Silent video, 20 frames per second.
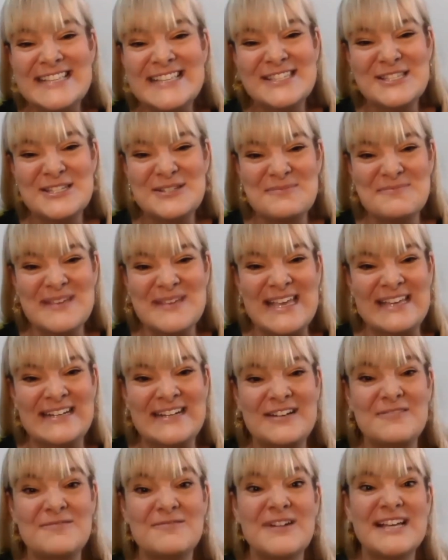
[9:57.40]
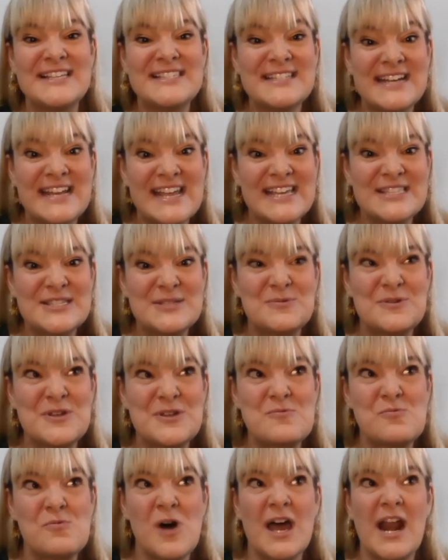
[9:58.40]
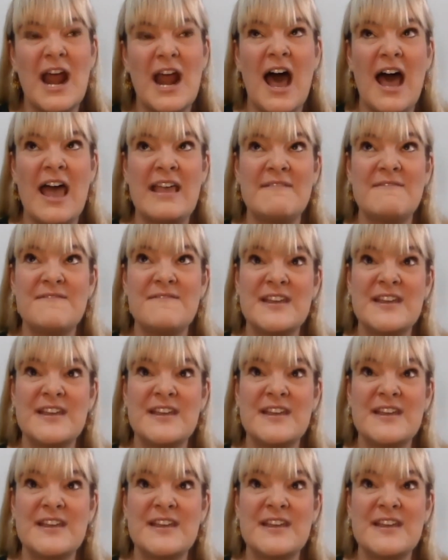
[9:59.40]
sense to me, and it resonates with what I